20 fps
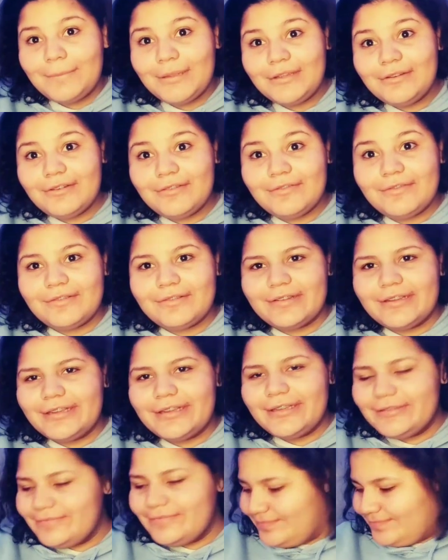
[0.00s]
Beautiful,
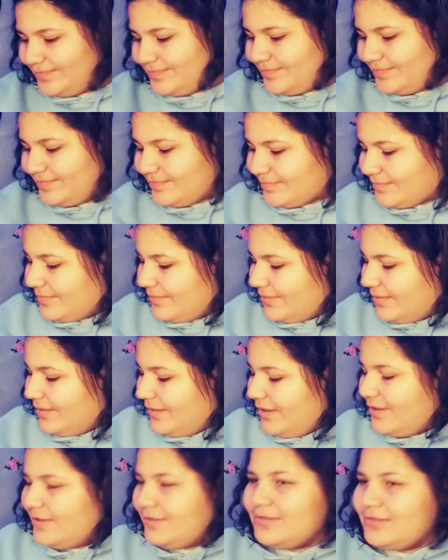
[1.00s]
right?
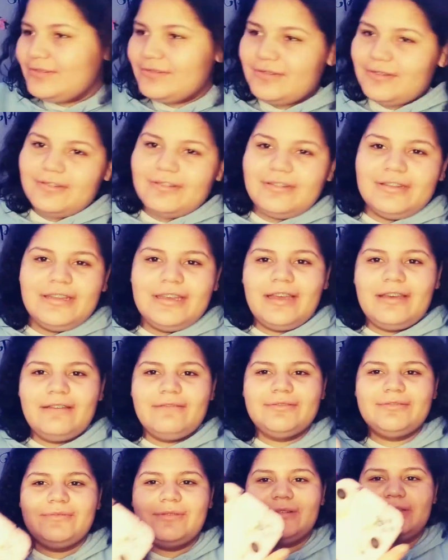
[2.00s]
Also, currently, I
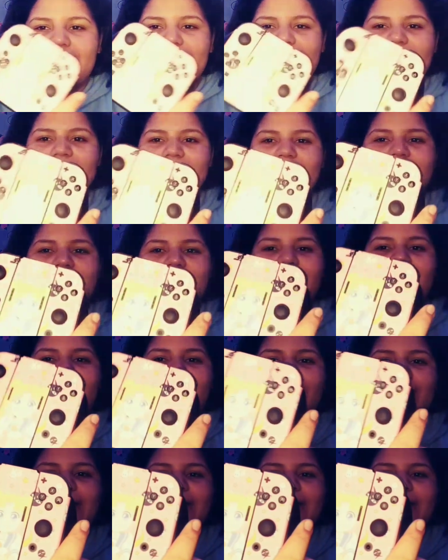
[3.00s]
was watching some stuff on my